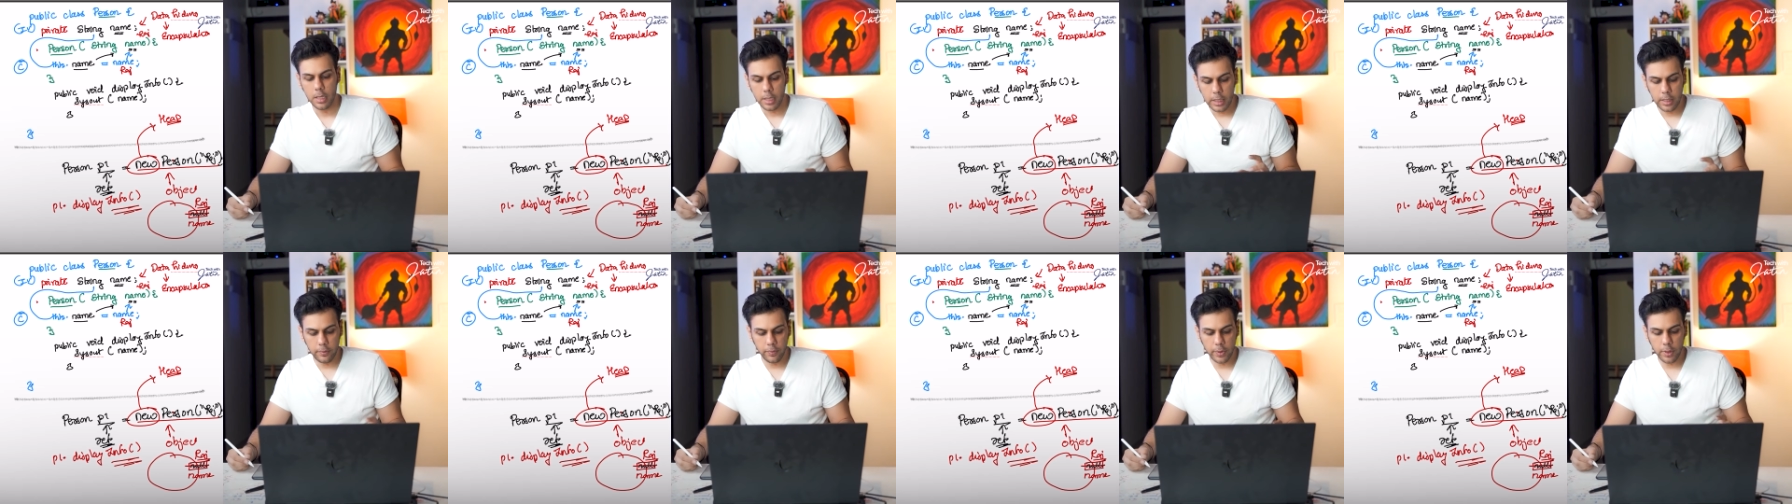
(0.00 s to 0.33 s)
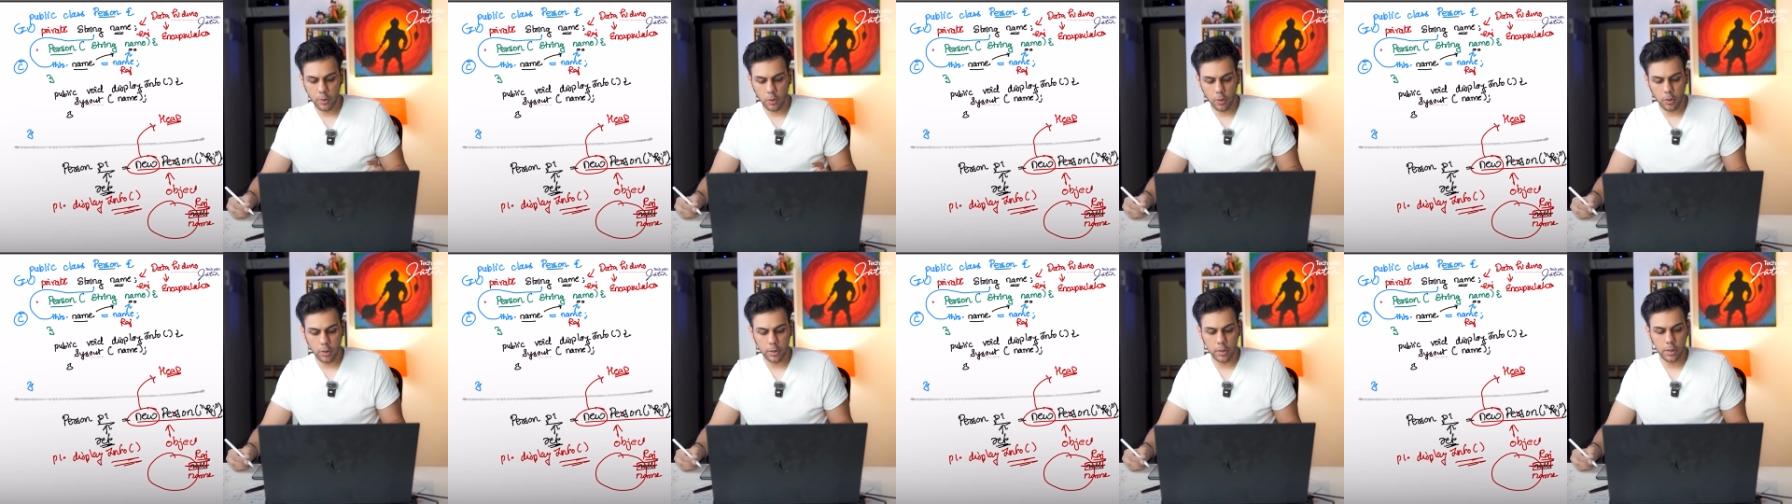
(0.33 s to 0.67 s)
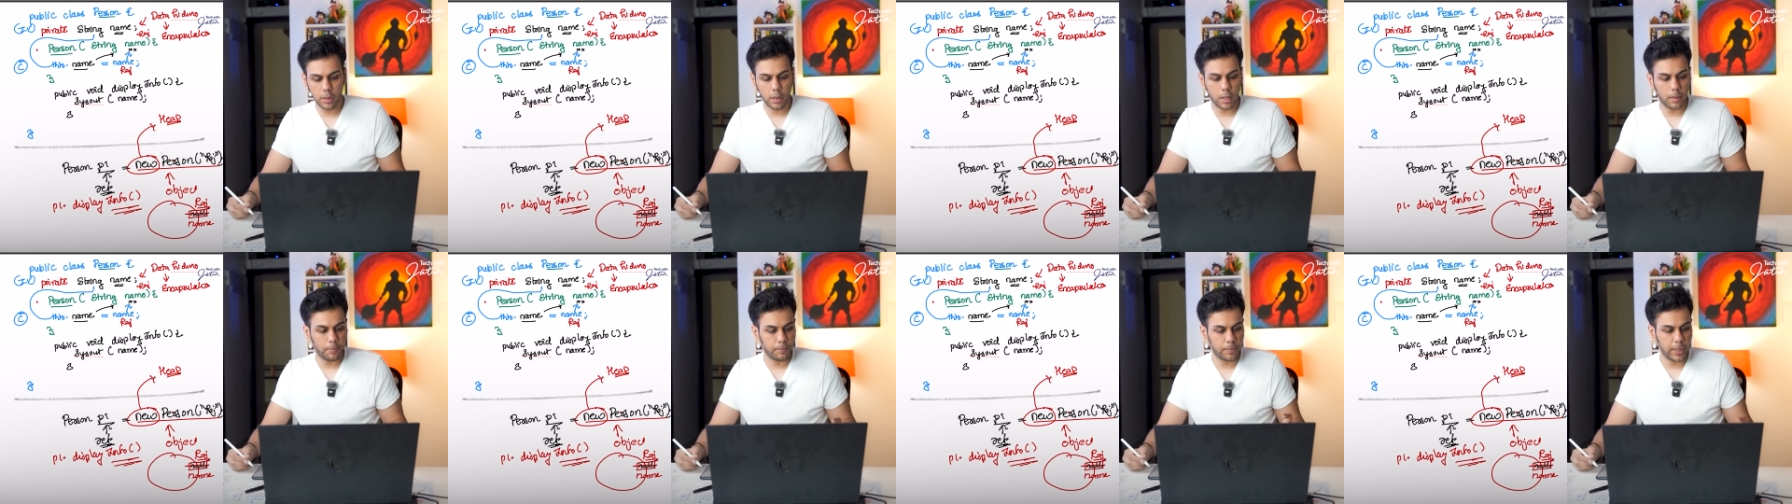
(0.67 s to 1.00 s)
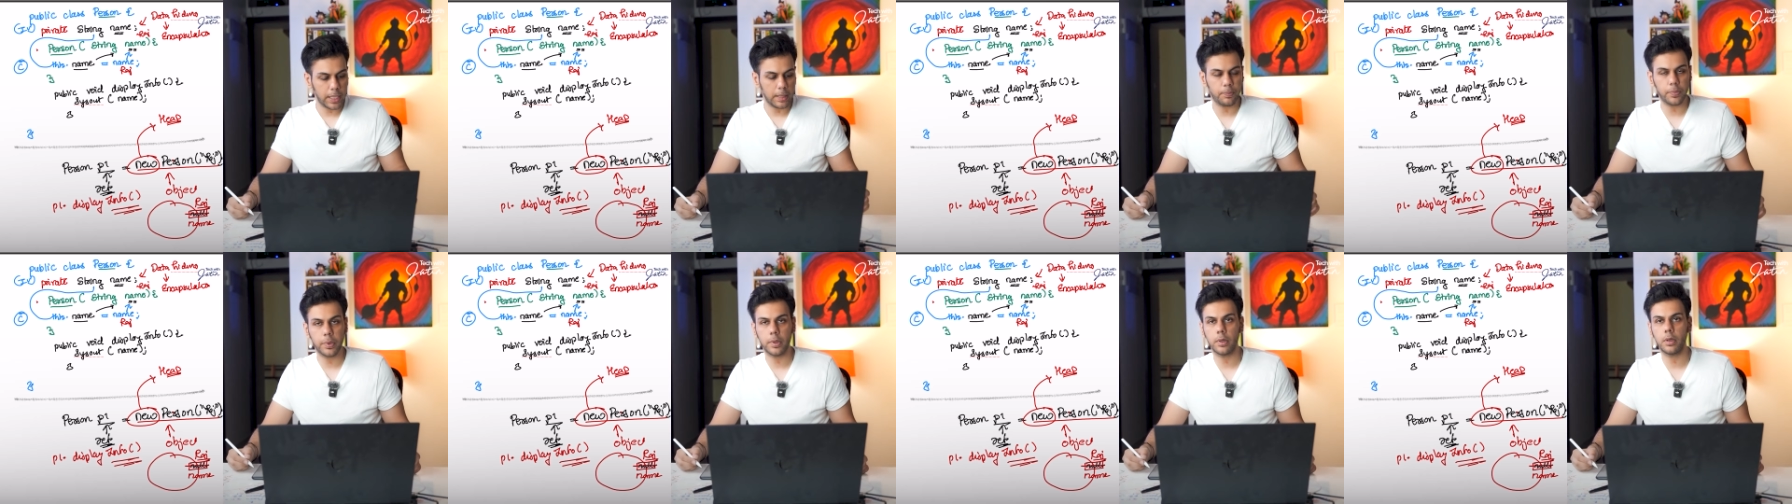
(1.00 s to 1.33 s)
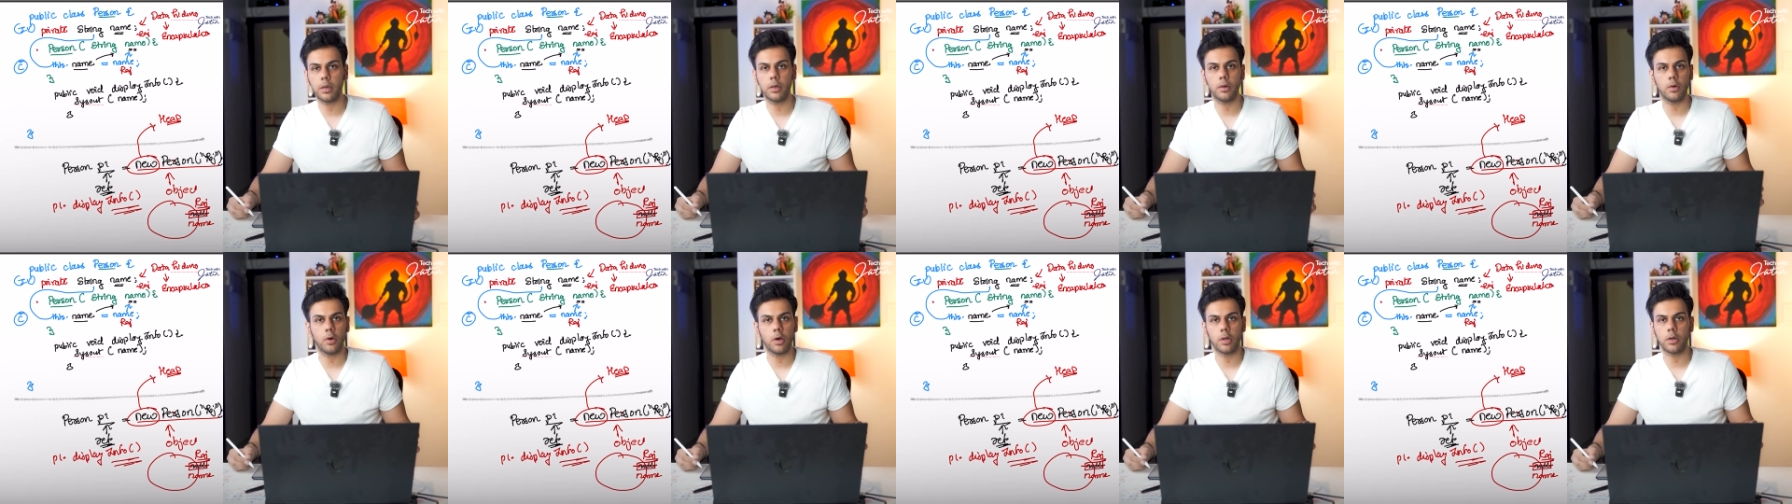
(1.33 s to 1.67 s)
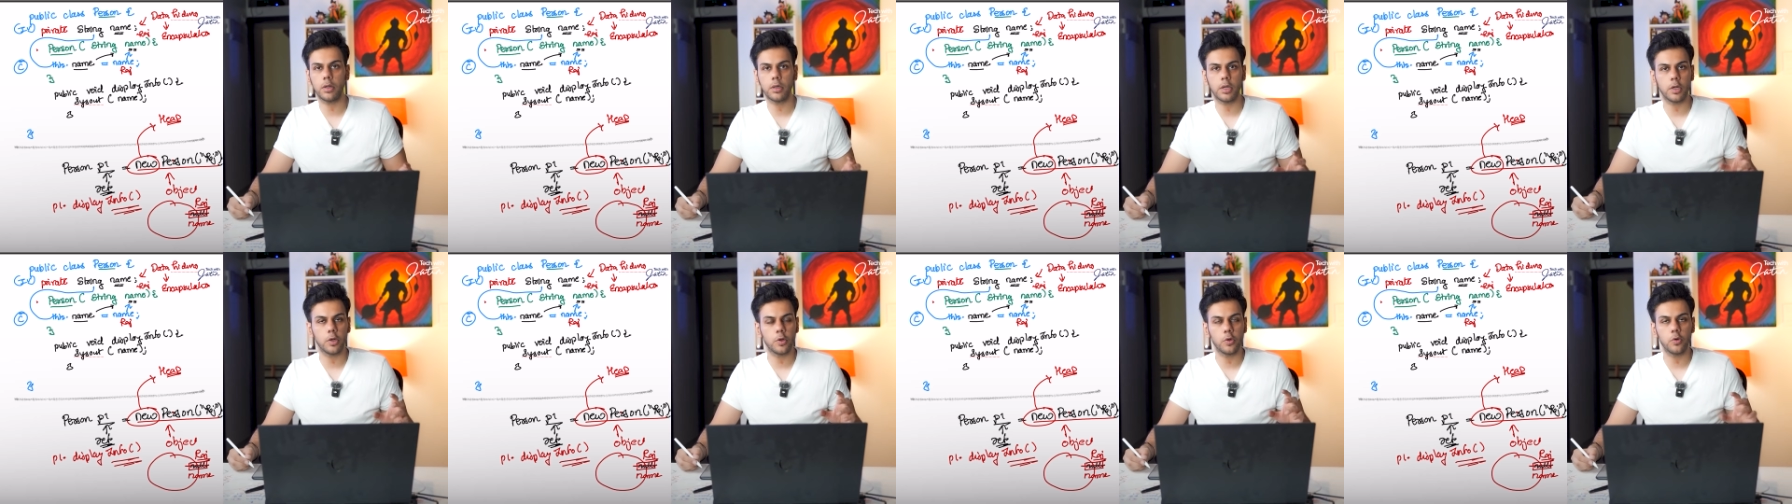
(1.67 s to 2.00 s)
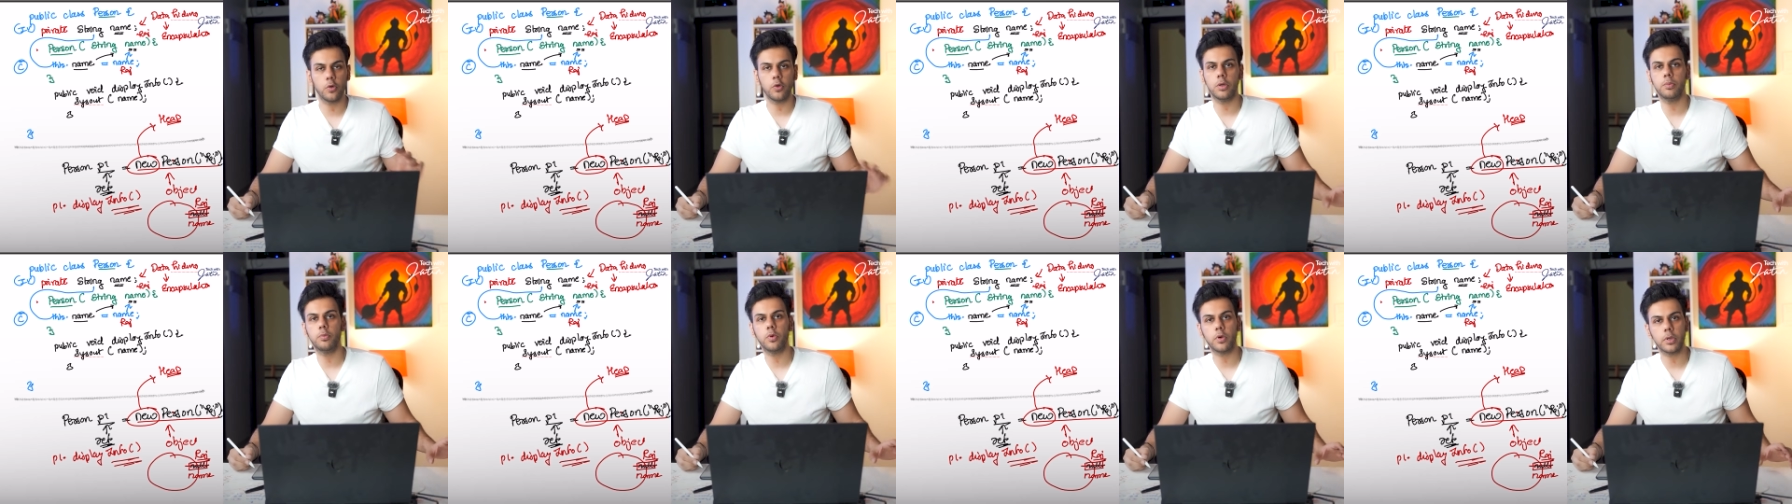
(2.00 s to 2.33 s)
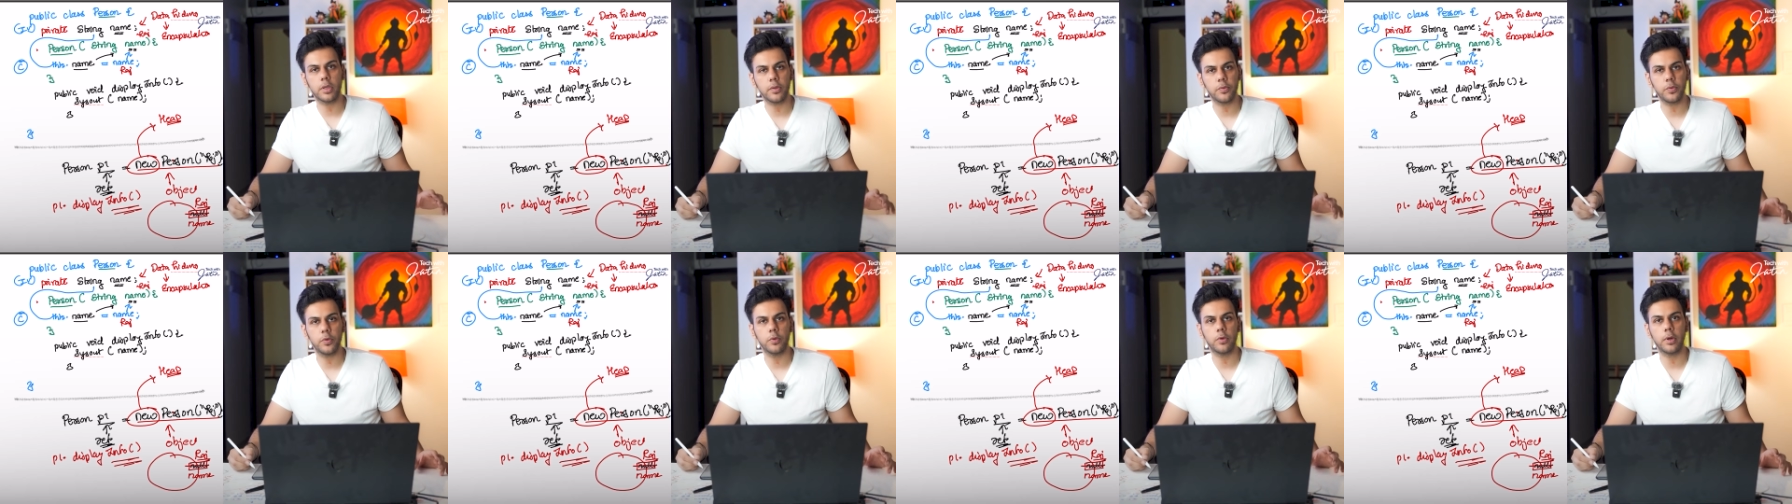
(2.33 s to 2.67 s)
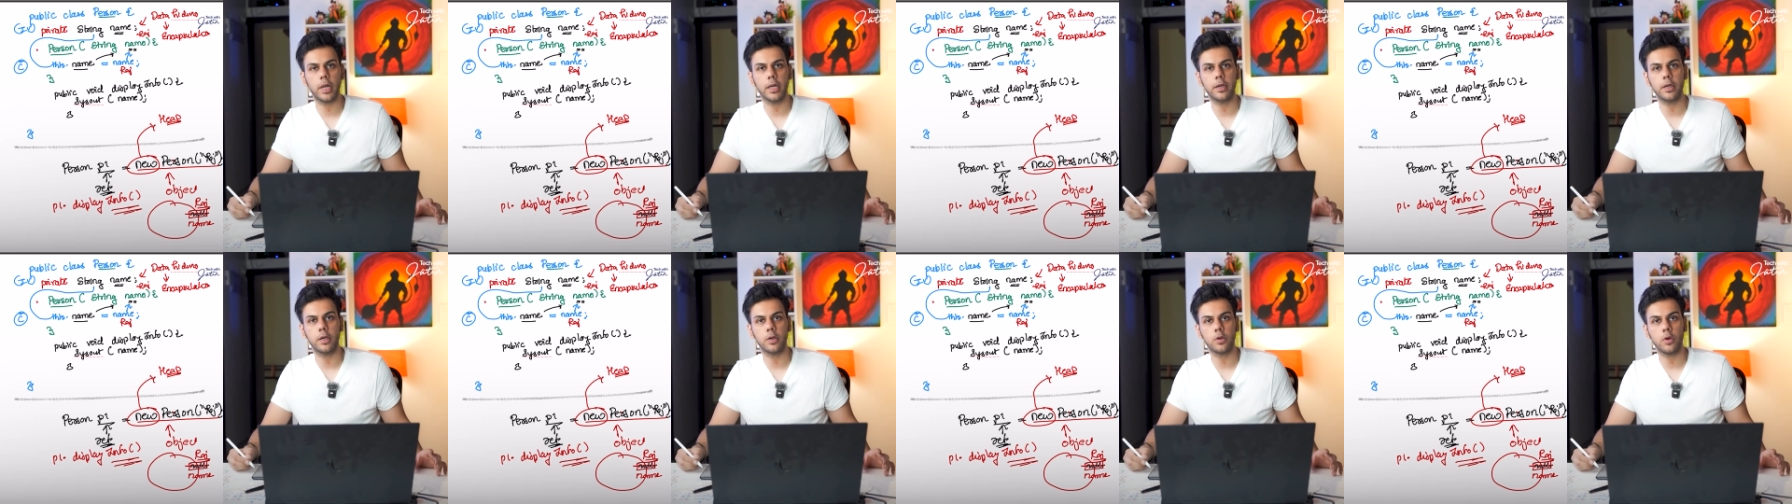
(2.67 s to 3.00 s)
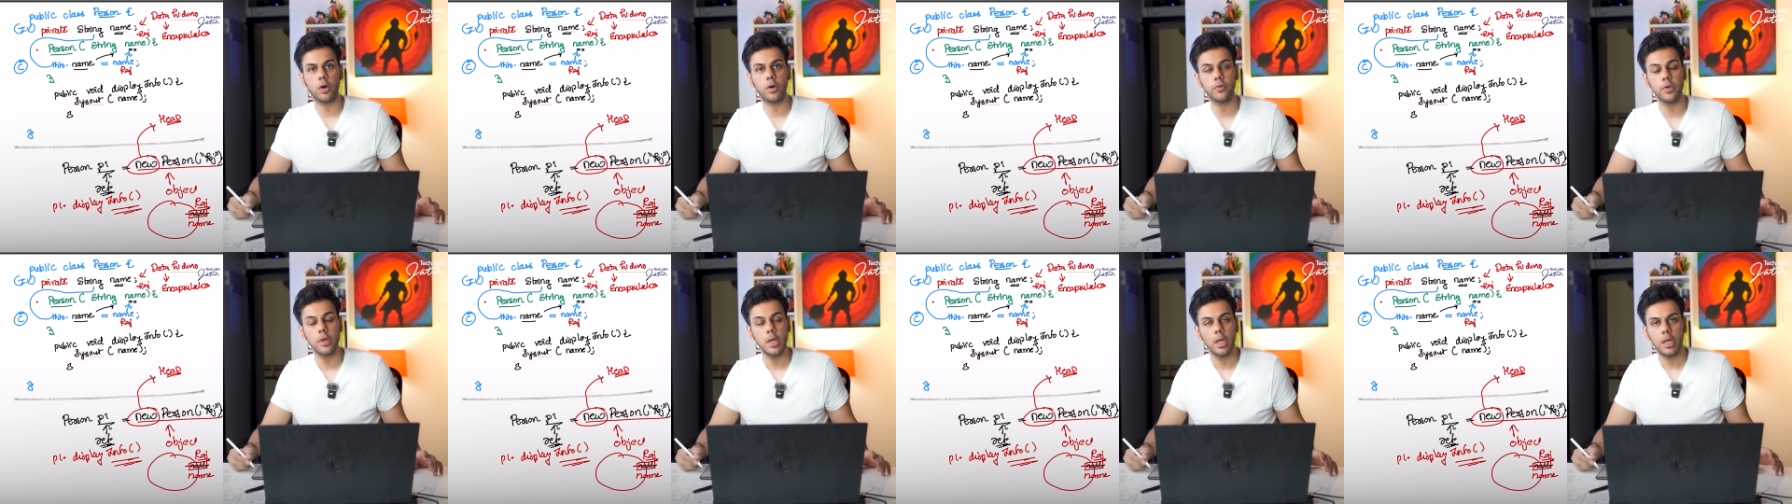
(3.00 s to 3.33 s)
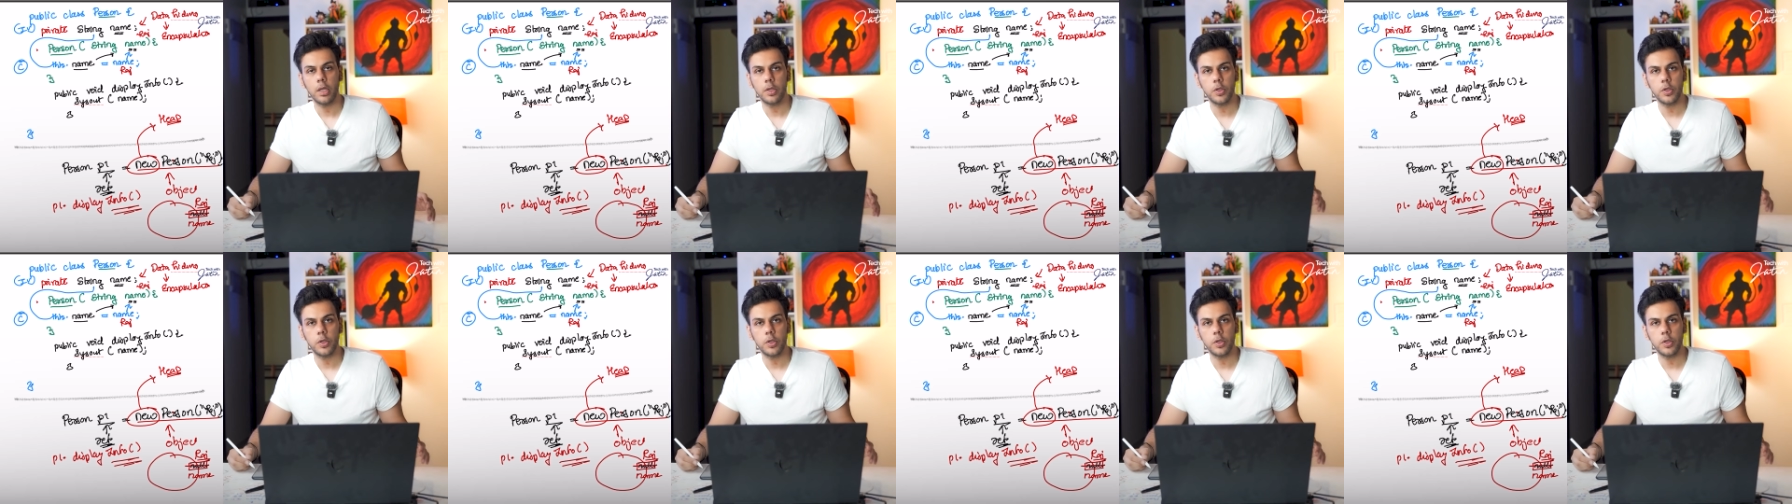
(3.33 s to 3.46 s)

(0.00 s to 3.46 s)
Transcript: Even on a paper or on a notebook, if you write it off,